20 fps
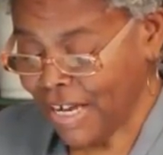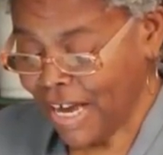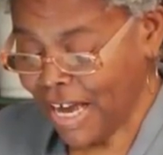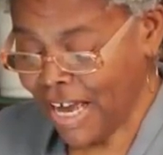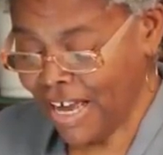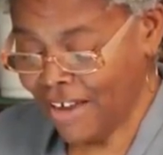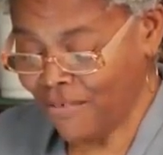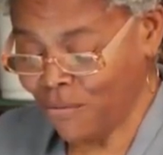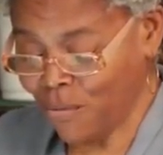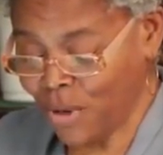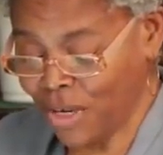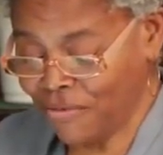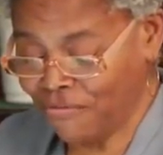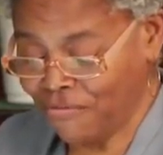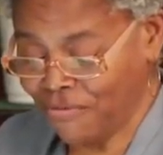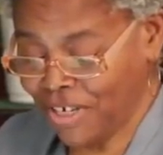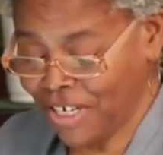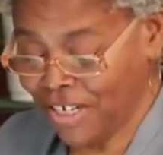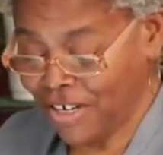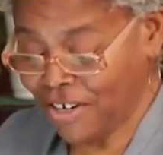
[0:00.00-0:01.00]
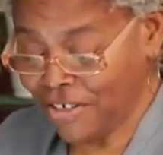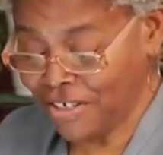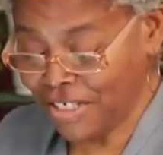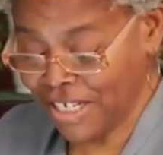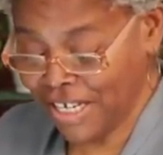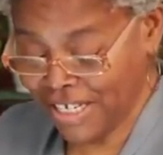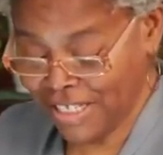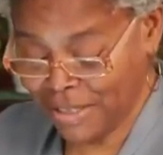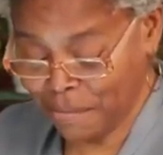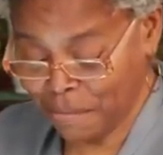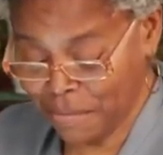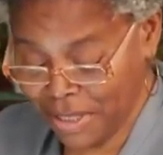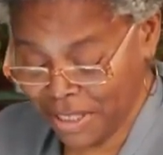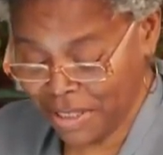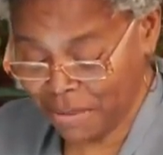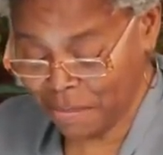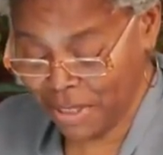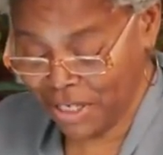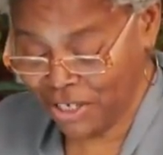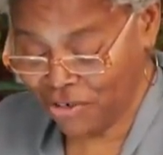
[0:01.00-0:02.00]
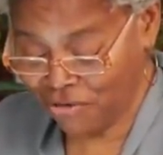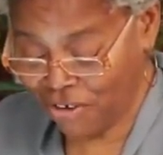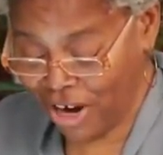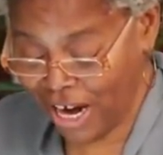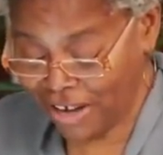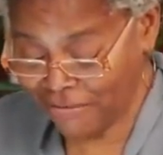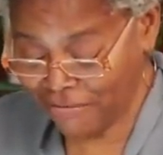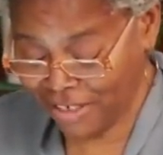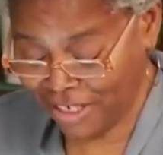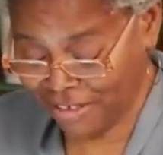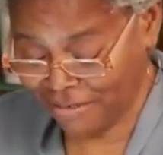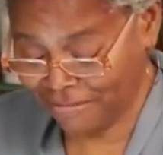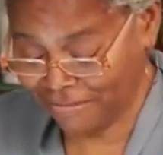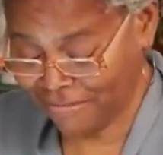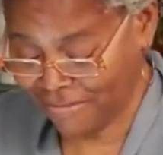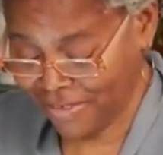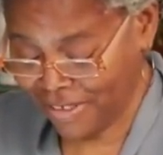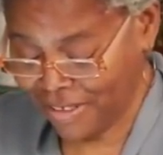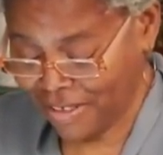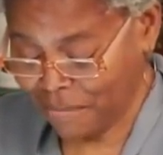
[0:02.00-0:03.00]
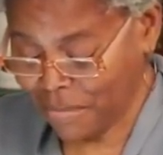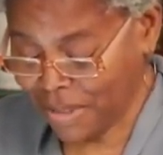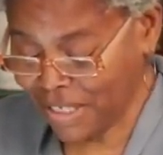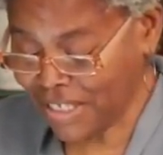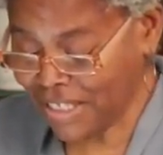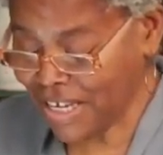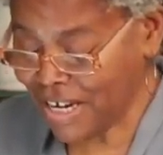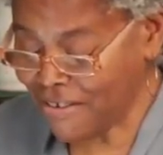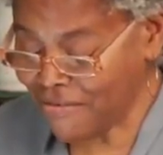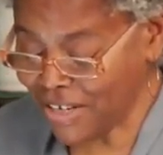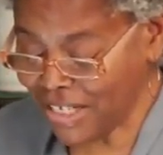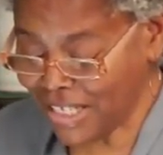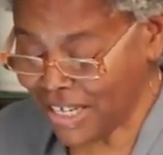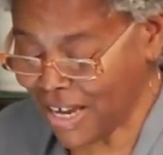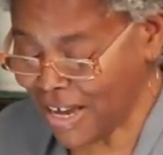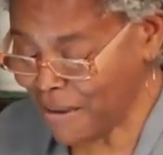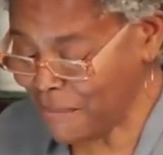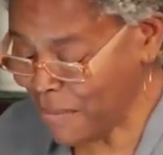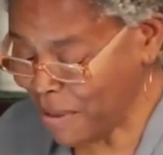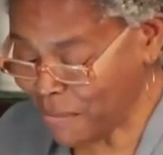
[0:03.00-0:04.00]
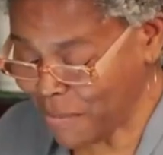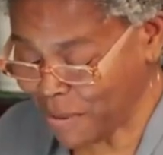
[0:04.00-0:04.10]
I have one friend, her test must be driving because every time